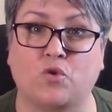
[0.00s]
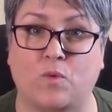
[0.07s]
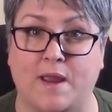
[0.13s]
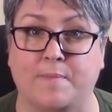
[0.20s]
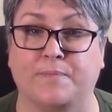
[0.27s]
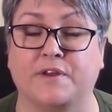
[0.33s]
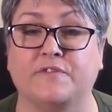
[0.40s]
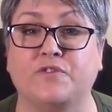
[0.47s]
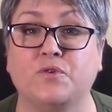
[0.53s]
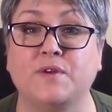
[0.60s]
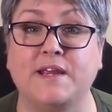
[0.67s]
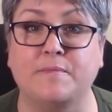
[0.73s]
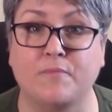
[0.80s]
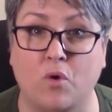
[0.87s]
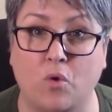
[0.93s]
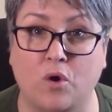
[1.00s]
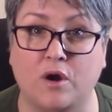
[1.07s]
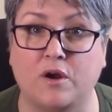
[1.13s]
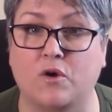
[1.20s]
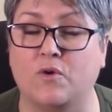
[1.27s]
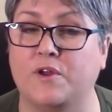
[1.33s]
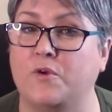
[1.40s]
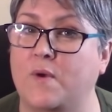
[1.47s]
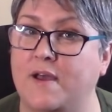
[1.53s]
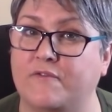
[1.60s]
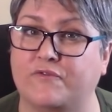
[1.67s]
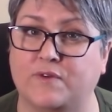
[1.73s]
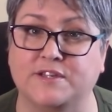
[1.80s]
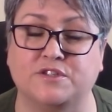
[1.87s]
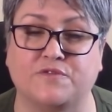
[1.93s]
great. But if you need more or you
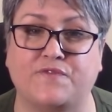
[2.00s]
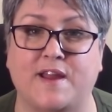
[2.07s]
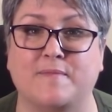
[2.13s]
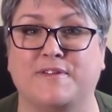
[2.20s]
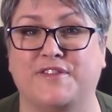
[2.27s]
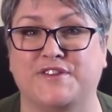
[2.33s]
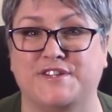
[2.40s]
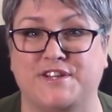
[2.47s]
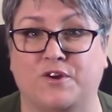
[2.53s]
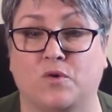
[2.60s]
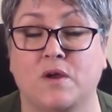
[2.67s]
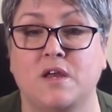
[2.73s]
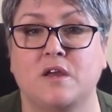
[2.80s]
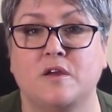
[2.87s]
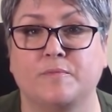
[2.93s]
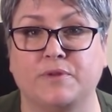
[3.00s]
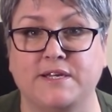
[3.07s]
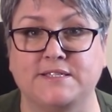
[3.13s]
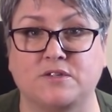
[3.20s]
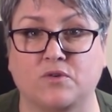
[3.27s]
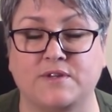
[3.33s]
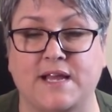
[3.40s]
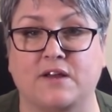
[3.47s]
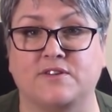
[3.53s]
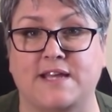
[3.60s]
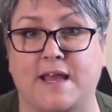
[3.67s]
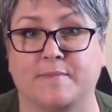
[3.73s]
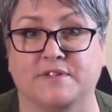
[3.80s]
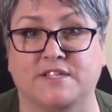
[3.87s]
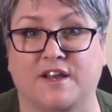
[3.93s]
have friends or family that do, please go down to
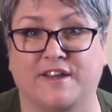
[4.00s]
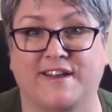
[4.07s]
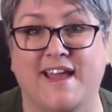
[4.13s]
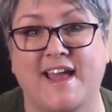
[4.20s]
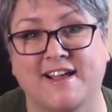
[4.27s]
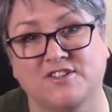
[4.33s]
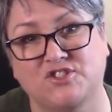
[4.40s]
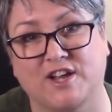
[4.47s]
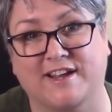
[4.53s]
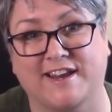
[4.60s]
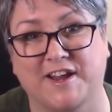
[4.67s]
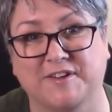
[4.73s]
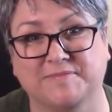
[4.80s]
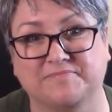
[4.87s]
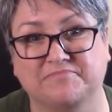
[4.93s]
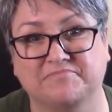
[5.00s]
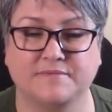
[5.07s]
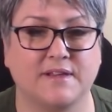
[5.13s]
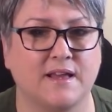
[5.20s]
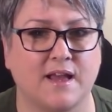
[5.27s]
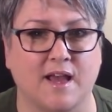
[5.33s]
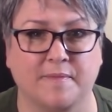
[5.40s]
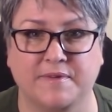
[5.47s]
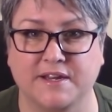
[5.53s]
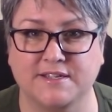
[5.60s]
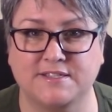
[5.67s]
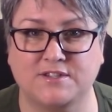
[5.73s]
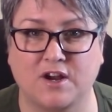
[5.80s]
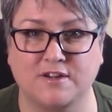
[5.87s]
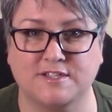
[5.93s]
Amazon and check it out. I'm going to
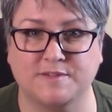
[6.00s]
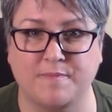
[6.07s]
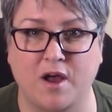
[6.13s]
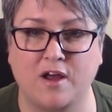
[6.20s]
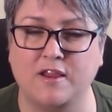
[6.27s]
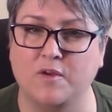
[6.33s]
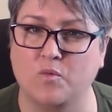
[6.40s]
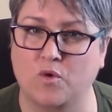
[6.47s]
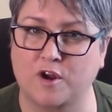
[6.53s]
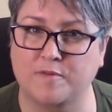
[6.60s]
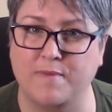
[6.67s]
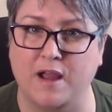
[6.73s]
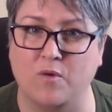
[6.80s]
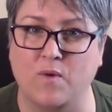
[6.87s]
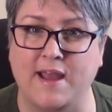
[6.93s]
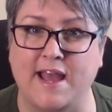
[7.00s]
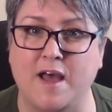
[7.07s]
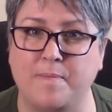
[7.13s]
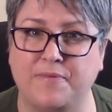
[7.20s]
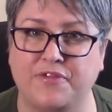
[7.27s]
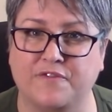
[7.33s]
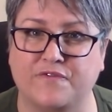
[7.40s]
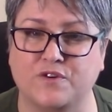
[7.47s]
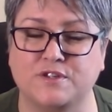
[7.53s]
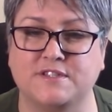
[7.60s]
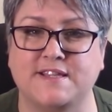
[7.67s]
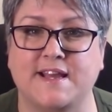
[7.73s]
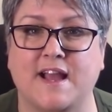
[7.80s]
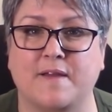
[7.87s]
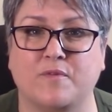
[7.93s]
start small and work my way up. The first
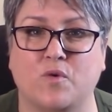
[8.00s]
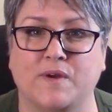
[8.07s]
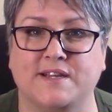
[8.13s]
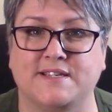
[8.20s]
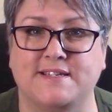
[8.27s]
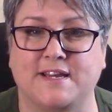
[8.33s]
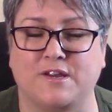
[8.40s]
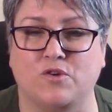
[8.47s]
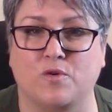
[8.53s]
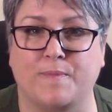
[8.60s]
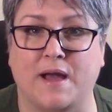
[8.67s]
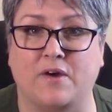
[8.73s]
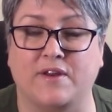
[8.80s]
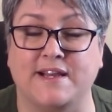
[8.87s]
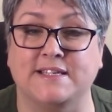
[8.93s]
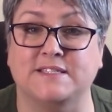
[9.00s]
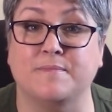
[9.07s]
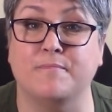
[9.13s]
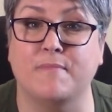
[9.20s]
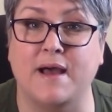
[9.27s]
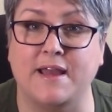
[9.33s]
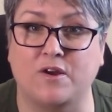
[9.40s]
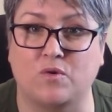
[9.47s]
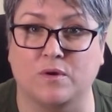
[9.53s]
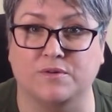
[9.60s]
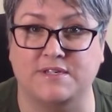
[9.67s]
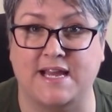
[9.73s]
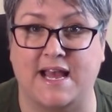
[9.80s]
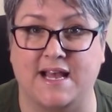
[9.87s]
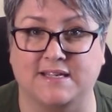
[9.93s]
thing I'm going to tell you about is
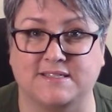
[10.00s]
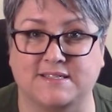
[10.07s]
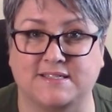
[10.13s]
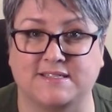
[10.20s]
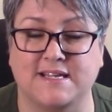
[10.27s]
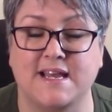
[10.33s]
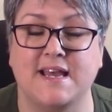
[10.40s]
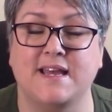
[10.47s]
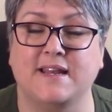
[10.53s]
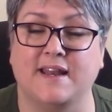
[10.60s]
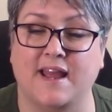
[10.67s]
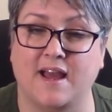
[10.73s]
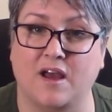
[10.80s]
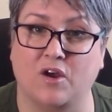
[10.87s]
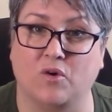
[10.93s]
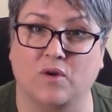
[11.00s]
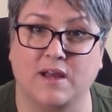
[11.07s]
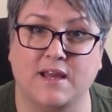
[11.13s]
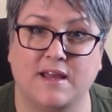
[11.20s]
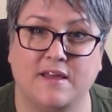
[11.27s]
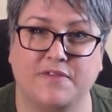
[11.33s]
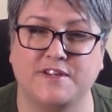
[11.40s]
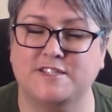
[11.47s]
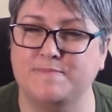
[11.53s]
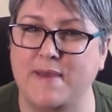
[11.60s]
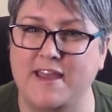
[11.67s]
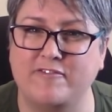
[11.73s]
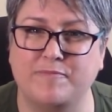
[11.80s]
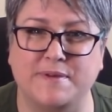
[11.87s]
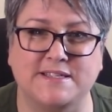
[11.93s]
microtasks. Now, this
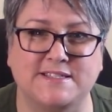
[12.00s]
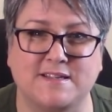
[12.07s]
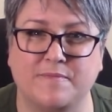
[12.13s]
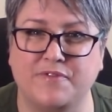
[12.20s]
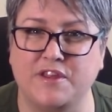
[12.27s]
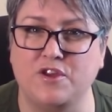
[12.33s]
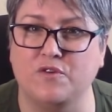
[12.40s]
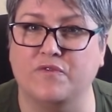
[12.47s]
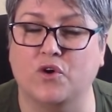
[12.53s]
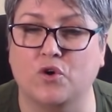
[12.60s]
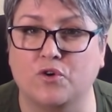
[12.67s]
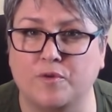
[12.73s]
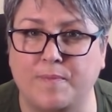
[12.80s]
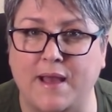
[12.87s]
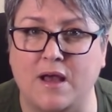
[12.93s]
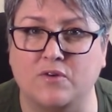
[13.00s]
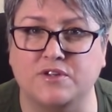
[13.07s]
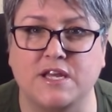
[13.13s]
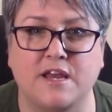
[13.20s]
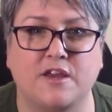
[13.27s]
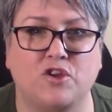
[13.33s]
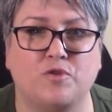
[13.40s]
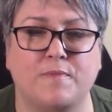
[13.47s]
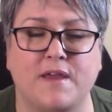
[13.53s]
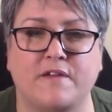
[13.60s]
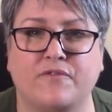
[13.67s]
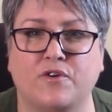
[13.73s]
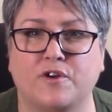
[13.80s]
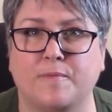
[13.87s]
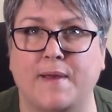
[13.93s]
may have been something you've heard about. You may
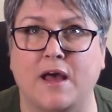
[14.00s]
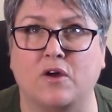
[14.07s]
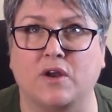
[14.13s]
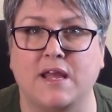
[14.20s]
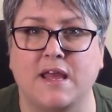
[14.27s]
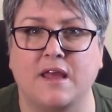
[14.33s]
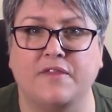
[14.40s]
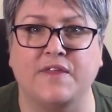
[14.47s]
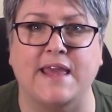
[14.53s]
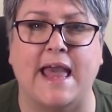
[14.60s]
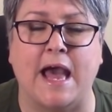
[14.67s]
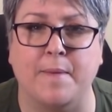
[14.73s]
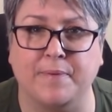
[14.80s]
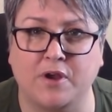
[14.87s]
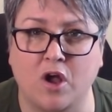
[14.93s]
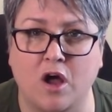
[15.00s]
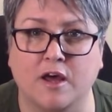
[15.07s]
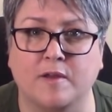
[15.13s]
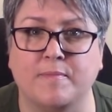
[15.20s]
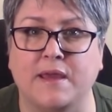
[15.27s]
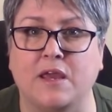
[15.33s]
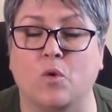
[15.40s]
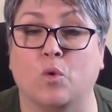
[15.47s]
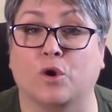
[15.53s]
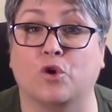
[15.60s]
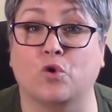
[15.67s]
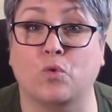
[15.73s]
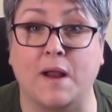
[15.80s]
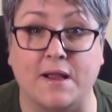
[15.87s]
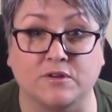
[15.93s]
have heard about the app economy or
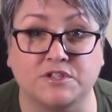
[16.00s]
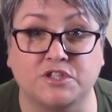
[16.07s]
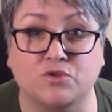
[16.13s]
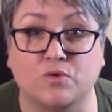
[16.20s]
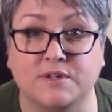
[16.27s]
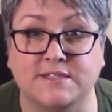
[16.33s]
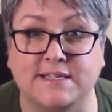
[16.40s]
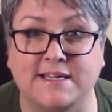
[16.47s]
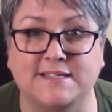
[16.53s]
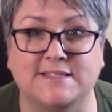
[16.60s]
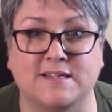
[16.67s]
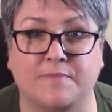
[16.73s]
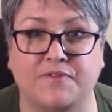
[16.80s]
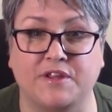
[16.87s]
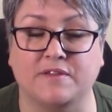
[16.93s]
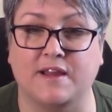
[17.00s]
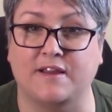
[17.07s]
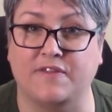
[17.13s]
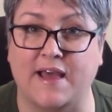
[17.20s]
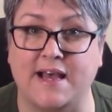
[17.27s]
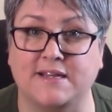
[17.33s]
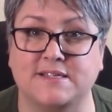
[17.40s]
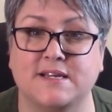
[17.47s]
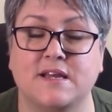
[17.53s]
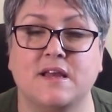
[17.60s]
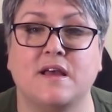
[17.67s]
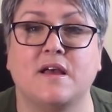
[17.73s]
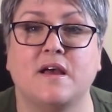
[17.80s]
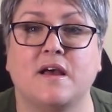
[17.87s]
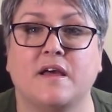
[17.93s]
crowdsourcing, something like that.
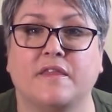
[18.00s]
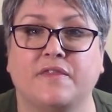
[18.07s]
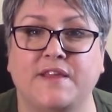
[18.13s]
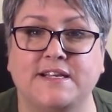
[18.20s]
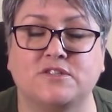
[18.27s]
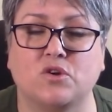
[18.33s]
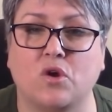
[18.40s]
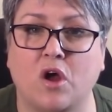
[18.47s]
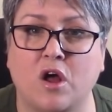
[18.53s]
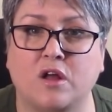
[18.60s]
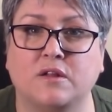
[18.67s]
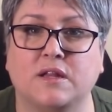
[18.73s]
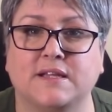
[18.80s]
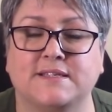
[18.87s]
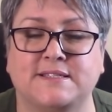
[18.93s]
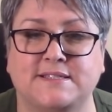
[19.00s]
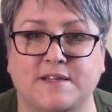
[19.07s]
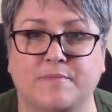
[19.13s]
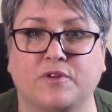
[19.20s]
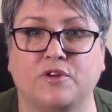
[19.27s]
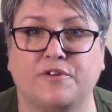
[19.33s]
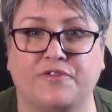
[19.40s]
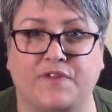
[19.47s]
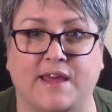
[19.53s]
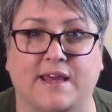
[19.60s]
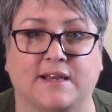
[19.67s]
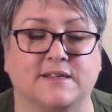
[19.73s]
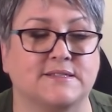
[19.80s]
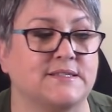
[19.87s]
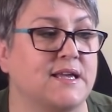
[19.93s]
These are all similar
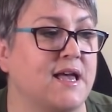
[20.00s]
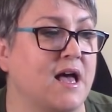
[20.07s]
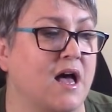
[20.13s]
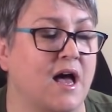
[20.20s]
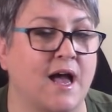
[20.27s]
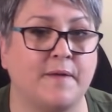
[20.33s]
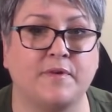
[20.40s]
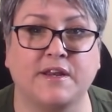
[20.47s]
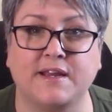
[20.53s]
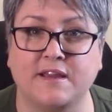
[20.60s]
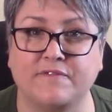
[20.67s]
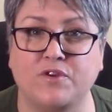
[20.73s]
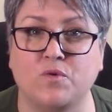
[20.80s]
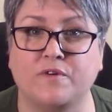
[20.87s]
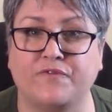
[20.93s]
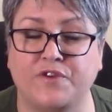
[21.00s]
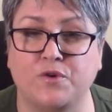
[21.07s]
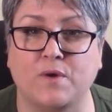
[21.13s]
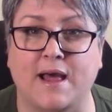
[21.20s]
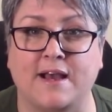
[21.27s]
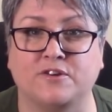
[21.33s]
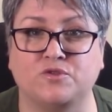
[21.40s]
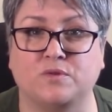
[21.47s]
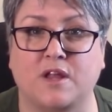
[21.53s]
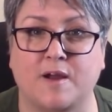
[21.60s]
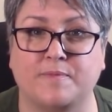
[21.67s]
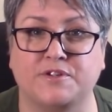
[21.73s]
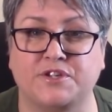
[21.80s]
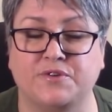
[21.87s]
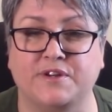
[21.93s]
things. I'm going to give you a few actual
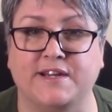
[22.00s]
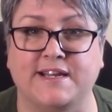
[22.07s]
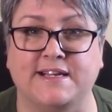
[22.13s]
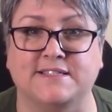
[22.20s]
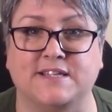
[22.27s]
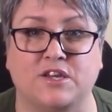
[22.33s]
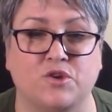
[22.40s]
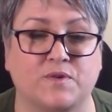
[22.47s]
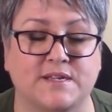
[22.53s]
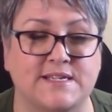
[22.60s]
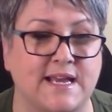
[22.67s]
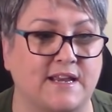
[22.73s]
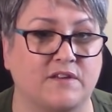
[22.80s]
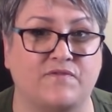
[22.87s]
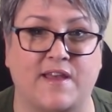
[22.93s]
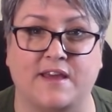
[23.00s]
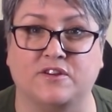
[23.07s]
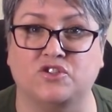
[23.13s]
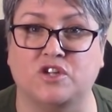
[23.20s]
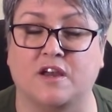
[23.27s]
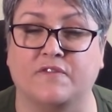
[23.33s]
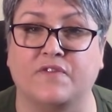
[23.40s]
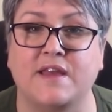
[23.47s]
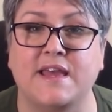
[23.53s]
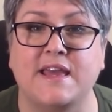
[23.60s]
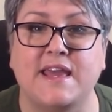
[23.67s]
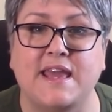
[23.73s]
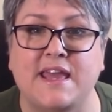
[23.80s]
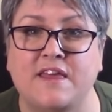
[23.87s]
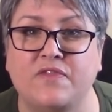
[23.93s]
opportunities that you can take advantage of
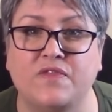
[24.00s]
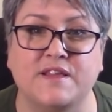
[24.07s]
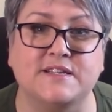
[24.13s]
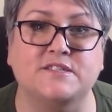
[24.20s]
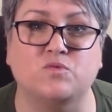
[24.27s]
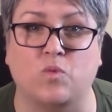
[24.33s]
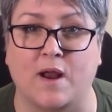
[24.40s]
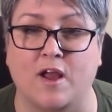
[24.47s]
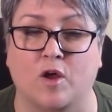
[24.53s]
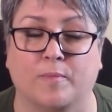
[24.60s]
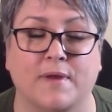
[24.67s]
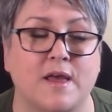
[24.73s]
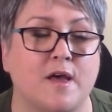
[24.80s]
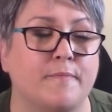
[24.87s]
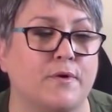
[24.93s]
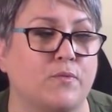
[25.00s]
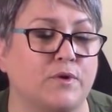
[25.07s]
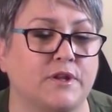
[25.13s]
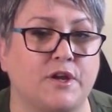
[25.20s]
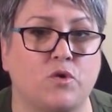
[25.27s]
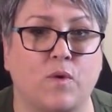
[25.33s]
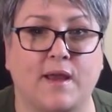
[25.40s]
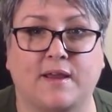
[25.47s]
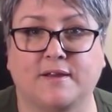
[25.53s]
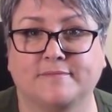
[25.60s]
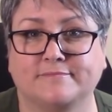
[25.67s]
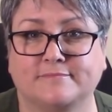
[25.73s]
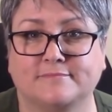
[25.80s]
in this realm. But really quick,